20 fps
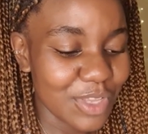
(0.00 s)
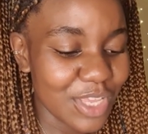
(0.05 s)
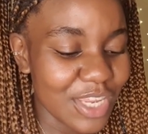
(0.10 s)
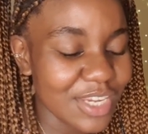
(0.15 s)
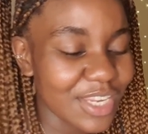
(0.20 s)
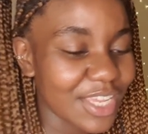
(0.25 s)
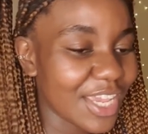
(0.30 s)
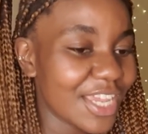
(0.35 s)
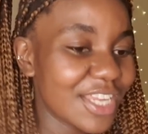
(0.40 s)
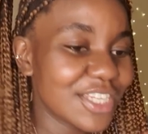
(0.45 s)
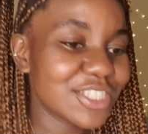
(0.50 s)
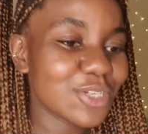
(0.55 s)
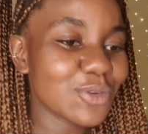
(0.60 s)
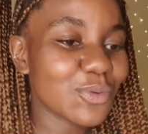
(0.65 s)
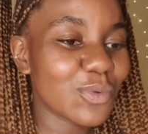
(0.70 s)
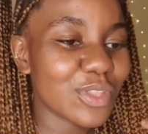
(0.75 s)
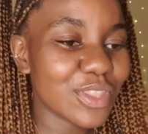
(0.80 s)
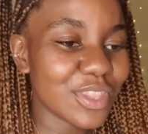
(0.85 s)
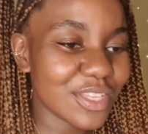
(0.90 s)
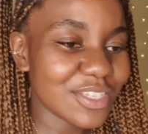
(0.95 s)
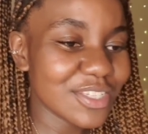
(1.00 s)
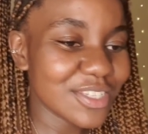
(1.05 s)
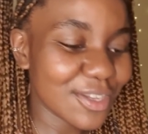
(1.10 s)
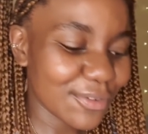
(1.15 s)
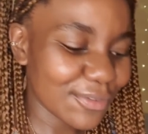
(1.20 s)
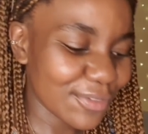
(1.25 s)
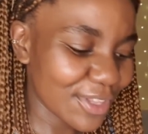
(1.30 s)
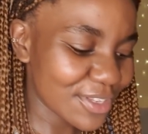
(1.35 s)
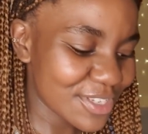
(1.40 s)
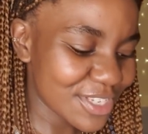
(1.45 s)
engaging with this
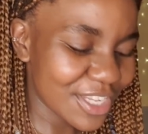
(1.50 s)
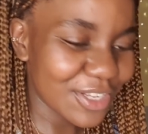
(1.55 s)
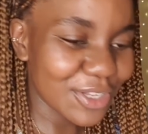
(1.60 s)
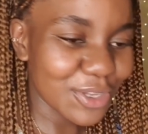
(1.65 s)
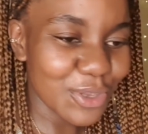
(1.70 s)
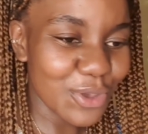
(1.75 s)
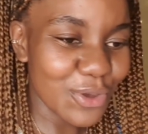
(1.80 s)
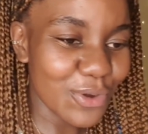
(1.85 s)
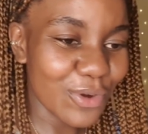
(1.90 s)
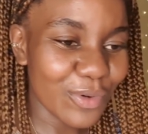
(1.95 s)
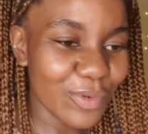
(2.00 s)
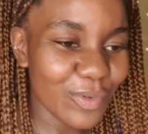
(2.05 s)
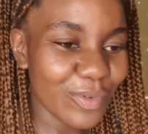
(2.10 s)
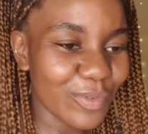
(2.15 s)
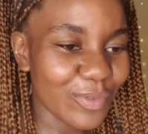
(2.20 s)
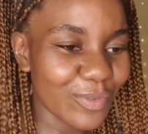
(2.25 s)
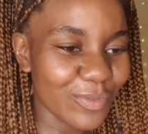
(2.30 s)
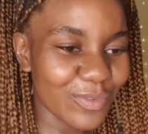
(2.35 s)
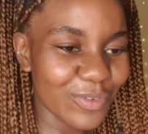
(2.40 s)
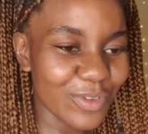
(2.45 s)
stuff that's telling you oh,